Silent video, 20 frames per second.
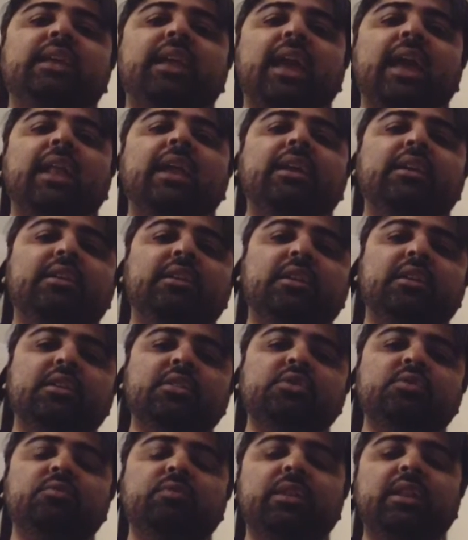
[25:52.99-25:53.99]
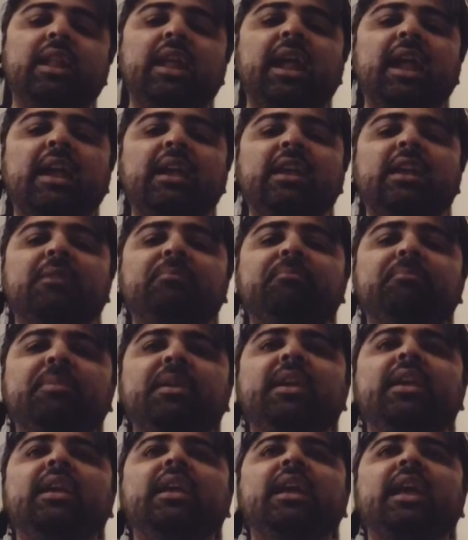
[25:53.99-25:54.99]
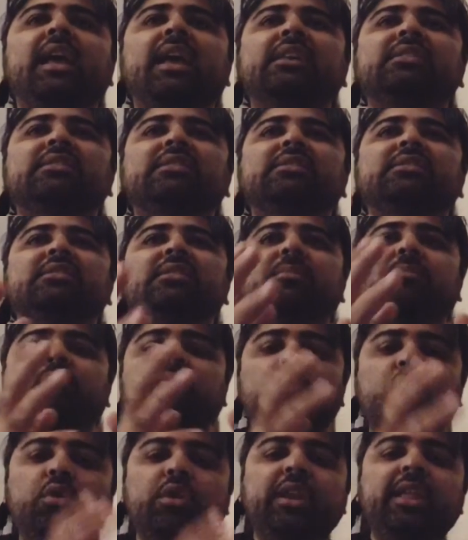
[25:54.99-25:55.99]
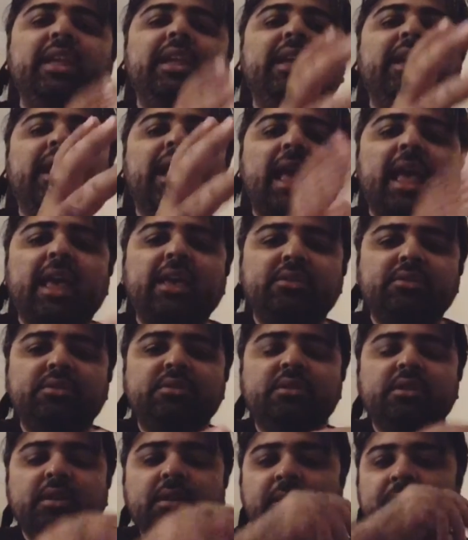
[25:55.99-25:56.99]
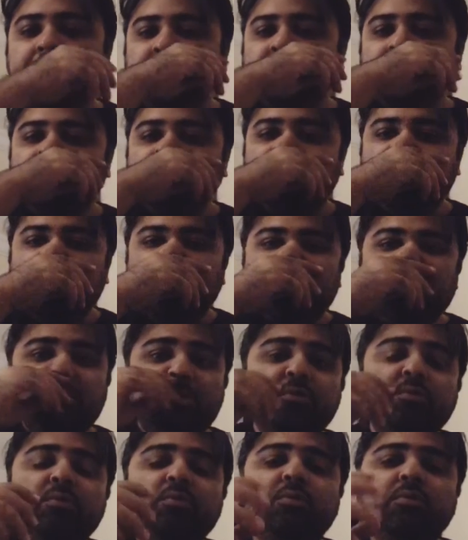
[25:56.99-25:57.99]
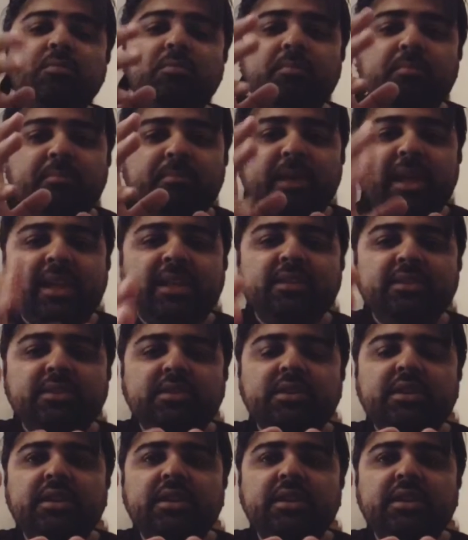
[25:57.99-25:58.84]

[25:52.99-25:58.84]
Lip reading: characters will end up being as a supporting cast to main